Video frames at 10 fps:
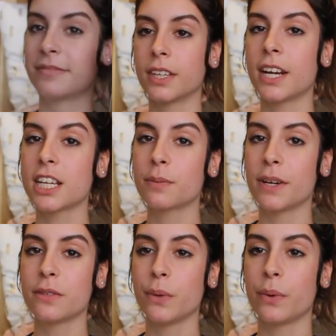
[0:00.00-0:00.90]
The next
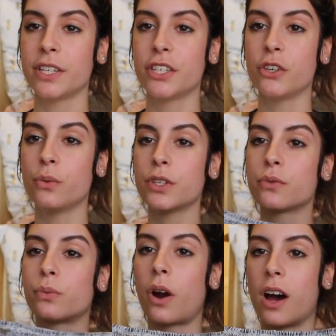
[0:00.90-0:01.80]
place we went to
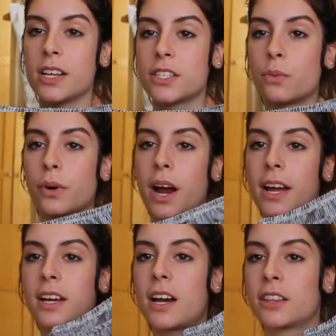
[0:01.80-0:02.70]
was Ross, where
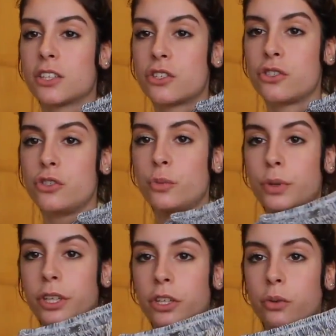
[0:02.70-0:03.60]
I got this
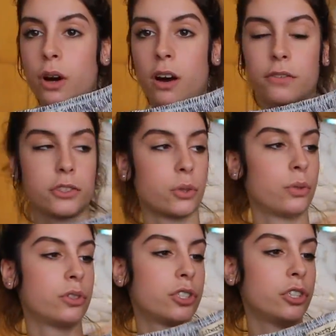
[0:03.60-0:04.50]
super cute
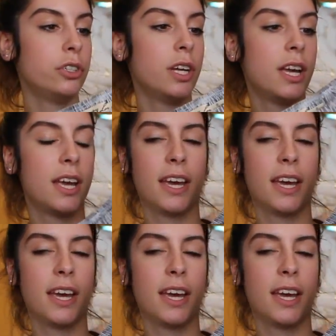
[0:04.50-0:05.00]
off-the-shoulder shirt,